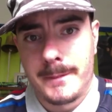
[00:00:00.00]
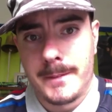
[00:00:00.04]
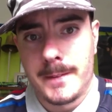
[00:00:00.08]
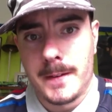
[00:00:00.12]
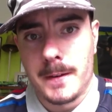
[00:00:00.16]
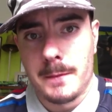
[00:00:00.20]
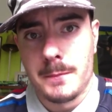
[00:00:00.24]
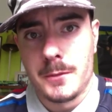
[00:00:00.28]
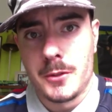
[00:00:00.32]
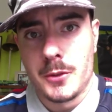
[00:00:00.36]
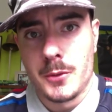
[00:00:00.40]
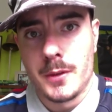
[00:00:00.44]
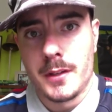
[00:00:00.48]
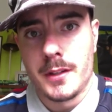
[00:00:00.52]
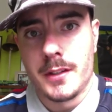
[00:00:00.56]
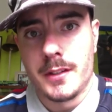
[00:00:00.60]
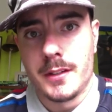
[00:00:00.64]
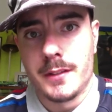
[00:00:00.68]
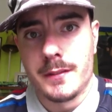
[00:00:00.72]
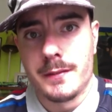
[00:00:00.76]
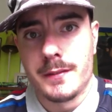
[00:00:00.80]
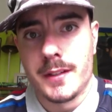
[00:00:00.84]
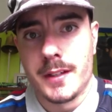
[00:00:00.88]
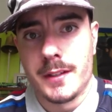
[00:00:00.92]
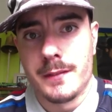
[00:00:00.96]
I'm
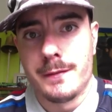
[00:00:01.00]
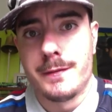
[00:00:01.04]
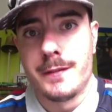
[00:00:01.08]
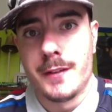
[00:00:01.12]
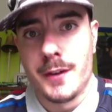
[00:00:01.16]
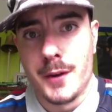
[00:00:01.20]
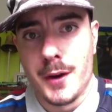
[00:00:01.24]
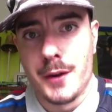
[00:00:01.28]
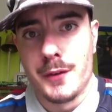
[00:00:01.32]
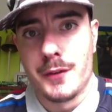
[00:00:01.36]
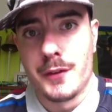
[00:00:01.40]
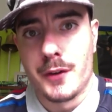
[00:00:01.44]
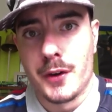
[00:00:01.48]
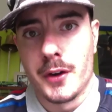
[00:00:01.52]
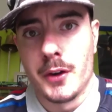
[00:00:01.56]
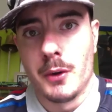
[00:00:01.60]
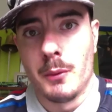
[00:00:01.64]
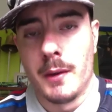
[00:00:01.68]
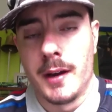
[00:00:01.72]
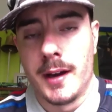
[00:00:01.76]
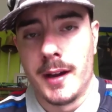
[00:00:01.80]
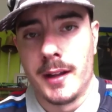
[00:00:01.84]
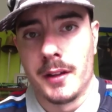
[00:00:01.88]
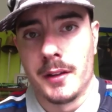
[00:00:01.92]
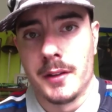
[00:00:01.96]
doing very, very
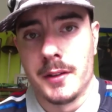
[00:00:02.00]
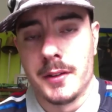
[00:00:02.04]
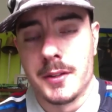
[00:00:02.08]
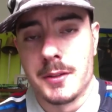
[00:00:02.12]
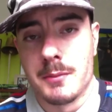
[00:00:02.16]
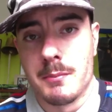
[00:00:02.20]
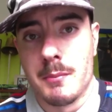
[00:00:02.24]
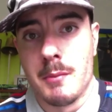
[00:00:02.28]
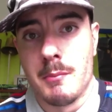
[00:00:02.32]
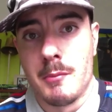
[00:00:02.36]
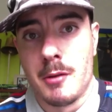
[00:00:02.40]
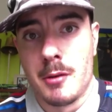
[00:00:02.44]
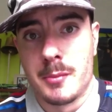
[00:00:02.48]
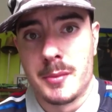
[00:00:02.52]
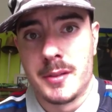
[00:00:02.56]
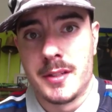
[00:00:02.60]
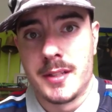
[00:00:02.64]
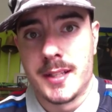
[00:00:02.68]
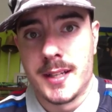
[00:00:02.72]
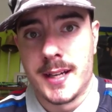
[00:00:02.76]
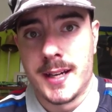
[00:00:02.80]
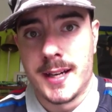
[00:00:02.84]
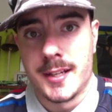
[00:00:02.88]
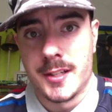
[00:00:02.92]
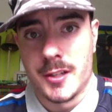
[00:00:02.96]
well, and my mom and
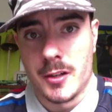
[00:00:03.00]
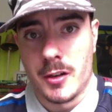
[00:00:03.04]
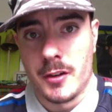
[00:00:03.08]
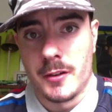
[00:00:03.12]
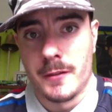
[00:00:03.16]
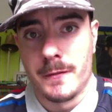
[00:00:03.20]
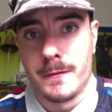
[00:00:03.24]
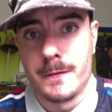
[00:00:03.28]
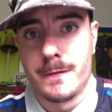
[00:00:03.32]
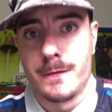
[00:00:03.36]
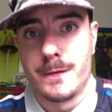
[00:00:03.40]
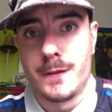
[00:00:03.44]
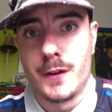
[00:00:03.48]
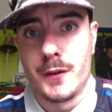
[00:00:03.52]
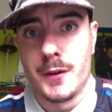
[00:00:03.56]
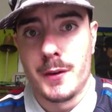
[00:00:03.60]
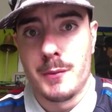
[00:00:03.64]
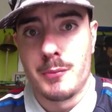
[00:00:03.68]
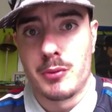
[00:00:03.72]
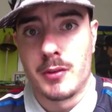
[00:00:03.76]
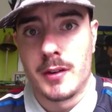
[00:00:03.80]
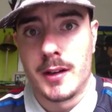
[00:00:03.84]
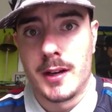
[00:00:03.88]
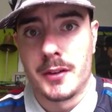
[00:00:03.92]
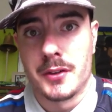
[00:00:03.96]
dad are very
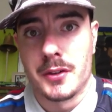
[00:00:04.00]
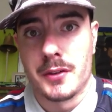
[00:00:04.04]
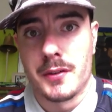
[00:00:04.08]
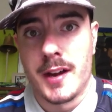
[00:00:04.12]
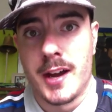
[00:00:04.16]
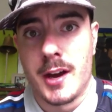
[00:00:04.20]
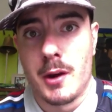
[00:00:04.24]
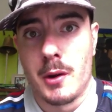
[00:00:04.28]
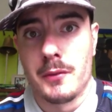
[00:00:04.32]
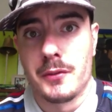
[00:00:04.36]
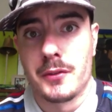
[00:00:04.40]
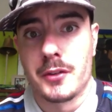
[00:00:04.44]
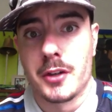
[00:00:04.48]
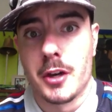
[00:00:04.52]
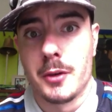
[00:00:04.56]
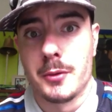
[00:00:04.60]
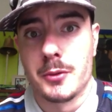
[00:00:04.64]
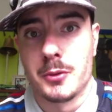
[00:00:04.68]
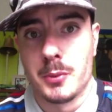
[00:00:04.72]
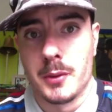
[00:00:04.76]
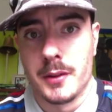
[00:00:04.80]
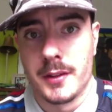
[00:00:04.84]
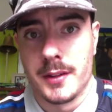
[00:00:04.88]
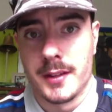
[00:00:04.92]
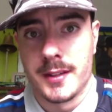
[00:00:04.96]
proud of how I've
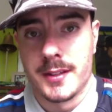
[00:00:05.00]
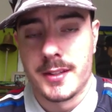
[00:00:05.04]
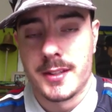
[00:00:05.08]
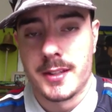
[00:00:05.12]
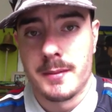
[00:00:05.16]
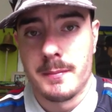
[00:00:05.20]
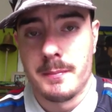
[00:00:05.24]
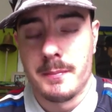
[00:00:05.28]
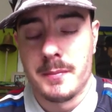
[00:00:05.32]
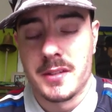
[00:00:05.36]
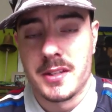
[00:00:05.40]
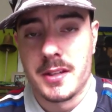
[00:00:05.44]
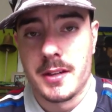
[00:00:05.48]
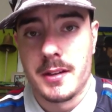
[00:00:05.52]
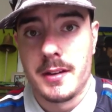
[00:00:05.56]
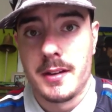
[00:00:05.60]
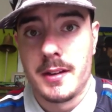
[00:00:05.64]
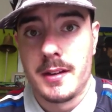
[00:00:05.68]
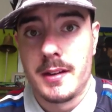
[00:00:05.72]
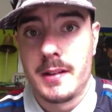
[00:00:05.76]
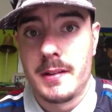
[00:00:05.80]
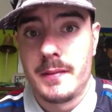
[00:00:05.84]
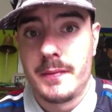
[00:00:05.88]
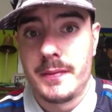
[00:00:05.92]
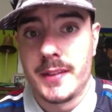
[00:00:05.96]
coped with it. And
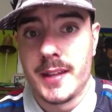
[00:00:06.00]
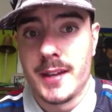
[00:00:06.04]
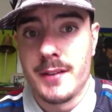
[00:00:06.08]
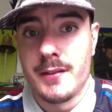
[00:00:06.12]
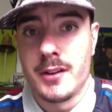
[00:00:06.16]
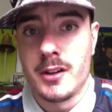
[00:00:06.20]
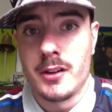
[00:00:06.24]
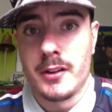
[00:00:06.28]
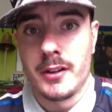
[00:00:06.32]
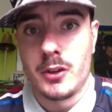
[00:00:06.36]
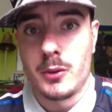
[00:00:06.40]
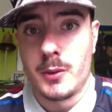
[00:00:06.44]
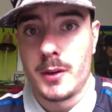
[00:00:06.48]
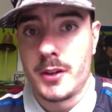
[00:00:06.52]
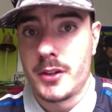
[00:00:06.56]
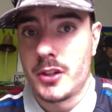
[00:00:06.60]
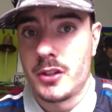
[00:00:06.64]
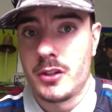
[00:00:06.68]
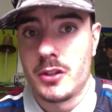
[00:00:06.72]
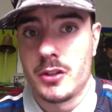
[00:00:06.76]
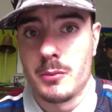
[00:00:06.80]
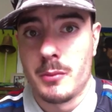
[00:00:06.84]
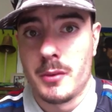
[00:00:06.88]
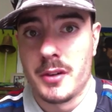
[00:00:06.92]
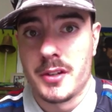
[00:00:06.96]
even I question
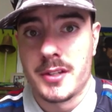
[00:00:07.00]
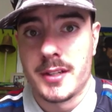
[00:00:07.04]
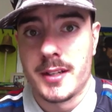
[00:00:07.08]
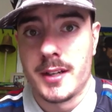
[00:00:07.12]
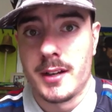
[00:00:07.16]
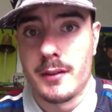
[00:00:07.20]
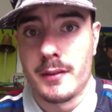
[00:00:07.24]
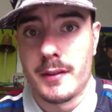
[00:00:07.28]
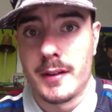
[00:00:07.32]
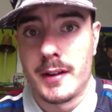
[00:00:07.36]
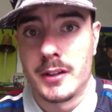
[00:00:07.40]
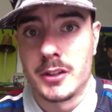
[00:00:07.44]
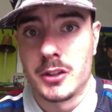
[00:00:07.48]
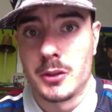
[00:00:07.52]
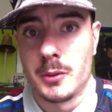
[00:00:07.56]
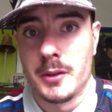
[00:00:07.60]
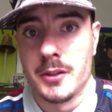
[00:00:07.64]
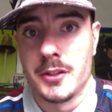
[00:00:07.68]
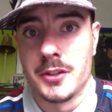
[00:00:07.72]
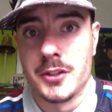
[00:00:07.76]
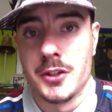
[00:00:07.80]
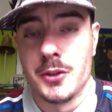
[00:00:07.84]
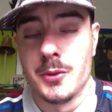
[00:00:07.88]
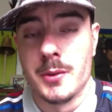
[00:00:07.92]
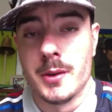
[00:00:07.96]
to myself, how do I
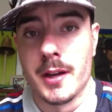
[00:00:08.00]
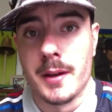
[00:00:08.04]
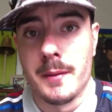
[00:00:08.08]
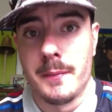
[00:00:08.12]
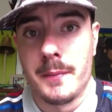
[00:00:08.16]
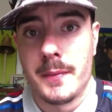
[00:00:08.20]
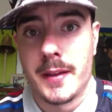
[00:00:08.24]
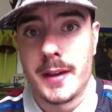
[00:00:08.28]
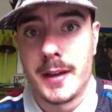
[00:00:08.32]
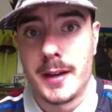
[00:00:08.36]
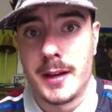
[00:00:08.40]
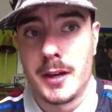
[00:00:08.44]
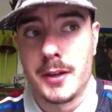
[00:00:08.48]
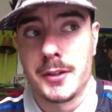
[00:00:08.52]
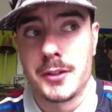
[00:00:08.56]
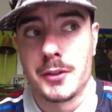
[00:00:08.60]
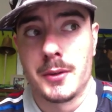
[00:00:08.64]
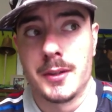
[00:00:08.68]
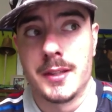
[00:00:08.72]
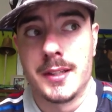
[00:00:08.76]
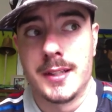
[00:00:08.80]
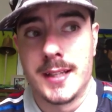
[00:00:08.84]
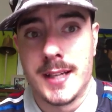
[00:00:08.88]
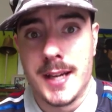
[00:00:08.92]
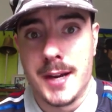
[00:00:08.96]
do it? How do
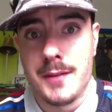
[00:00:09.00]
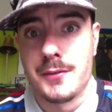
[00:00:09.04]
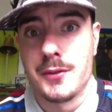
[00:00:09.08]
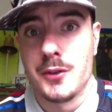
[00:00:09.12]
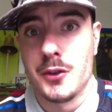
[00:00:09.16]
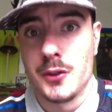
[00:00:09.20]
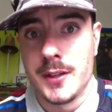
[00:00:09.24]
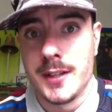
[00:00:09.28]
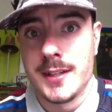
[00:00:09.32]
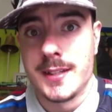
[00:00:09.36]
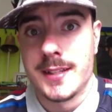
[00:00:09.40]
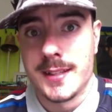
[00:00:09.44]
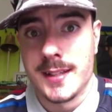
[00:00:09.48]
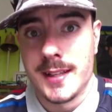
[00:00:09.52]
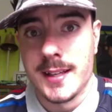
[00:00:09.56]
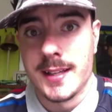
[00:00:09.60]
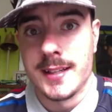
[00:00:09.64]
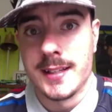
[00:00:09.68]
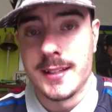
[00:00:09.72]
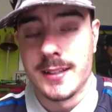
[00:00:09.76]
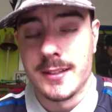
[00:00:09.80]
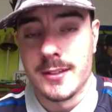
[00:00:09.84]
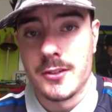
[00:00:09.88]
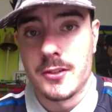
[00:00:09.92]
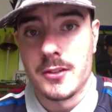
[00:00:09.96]
I get through these
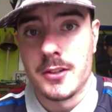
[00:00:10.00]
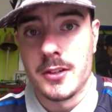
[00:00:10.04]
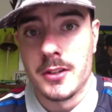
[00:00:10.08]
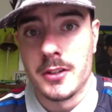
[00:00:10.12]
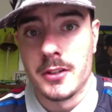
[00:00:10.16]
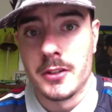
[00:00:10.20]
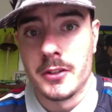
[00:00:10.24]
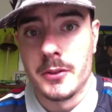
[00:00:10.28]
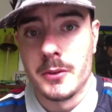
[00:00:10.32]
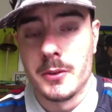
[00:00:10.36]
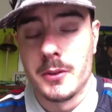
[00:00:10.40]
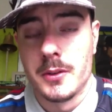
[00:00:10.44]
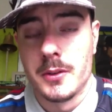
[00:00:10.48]
things? You know,